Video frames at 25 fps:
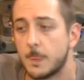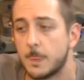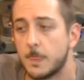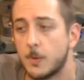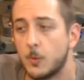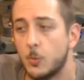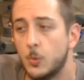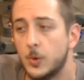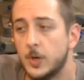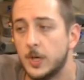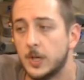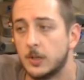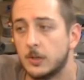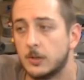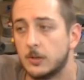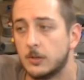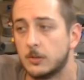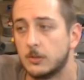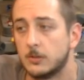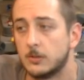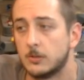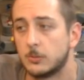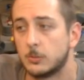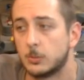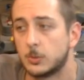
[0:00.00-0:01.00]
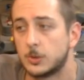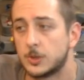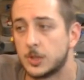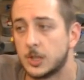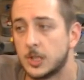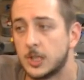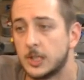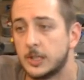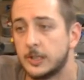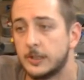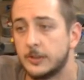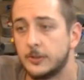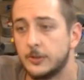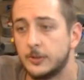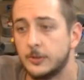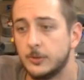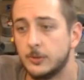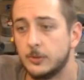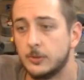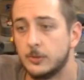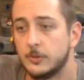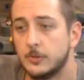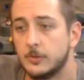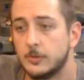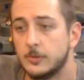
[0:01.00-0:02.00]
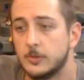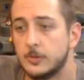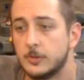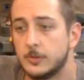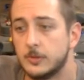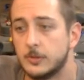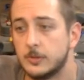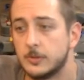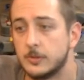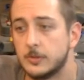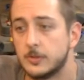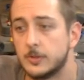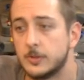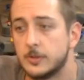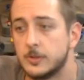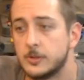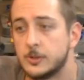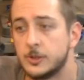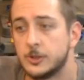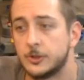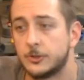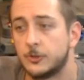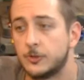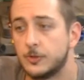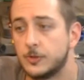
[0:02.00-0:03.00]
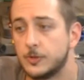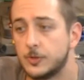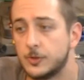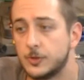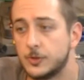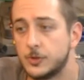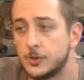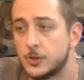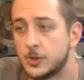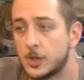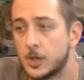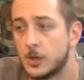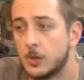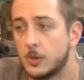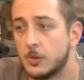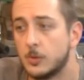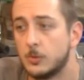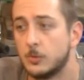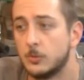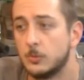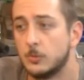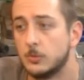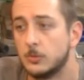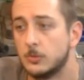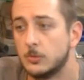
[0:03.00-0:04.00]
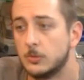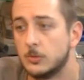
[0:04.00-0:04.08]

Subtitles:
we're trying to just show.